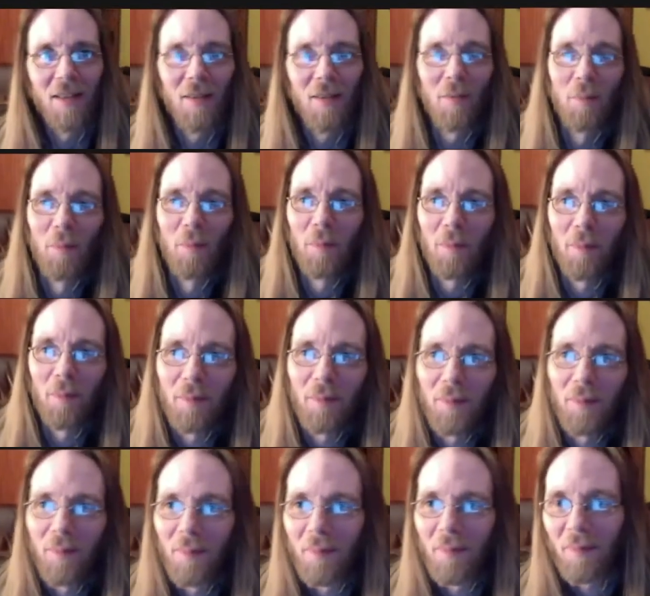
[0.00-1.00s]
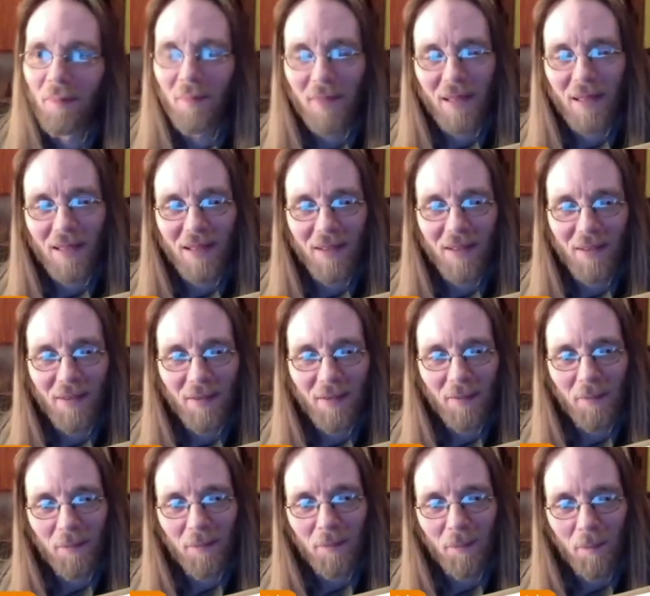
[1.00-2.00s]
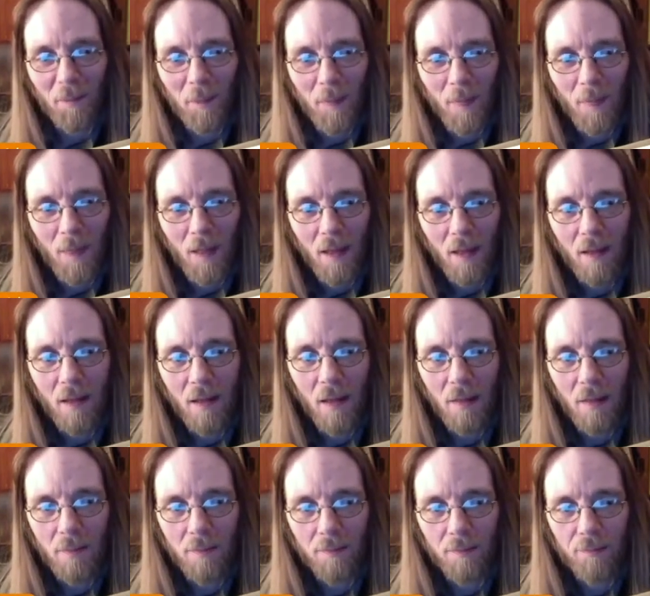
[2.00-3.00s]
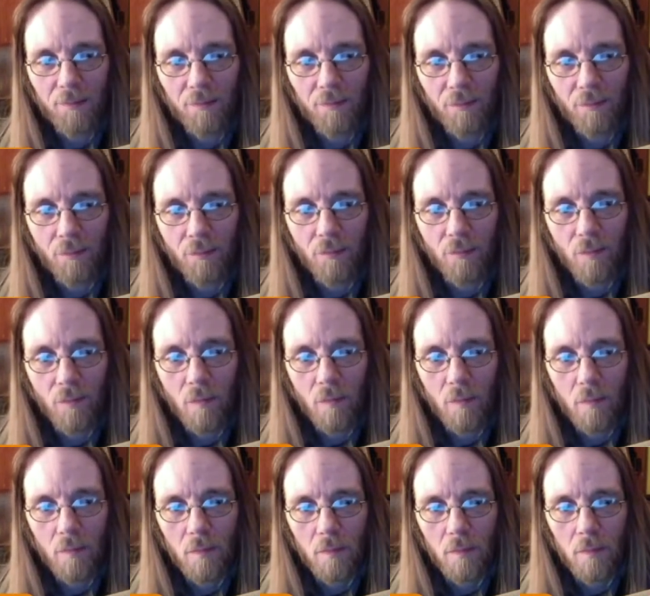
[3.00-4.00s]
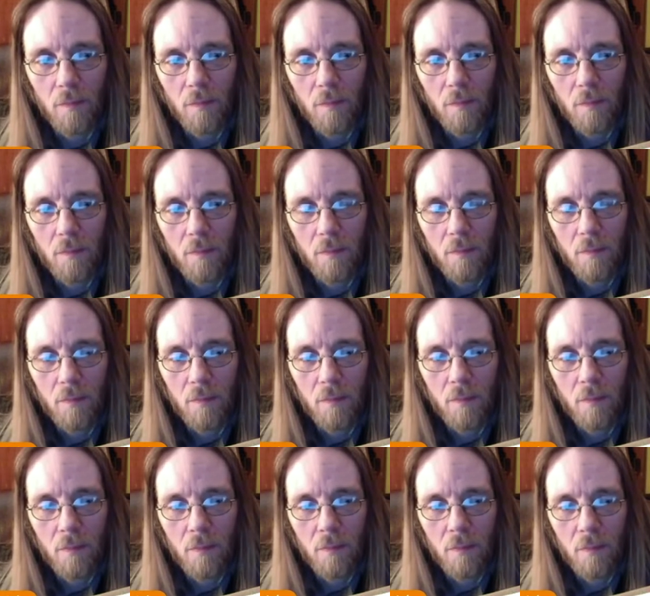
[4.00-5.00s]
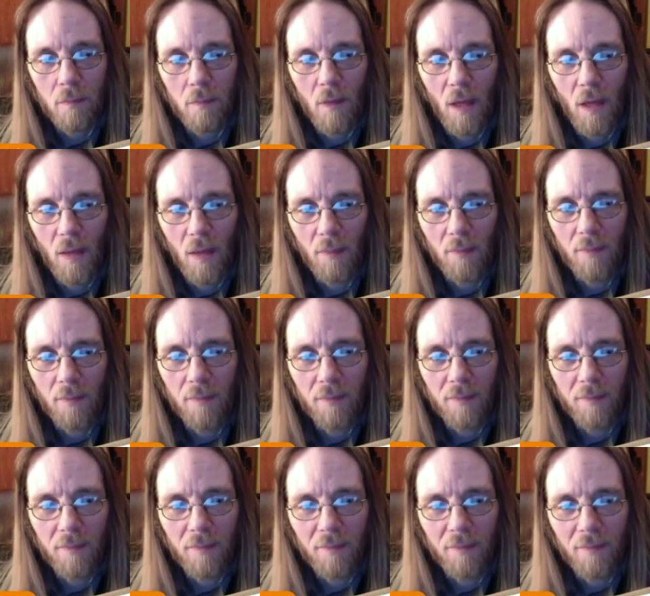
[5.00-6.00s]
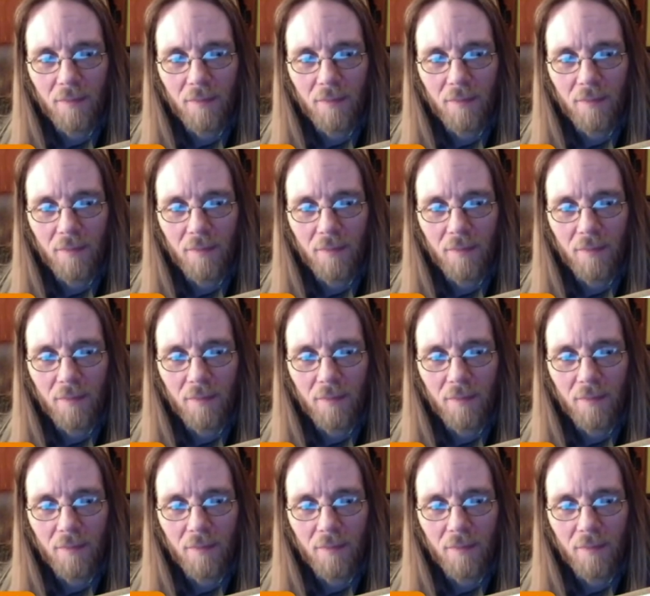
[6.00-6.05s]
No words are spoken by the person on screen.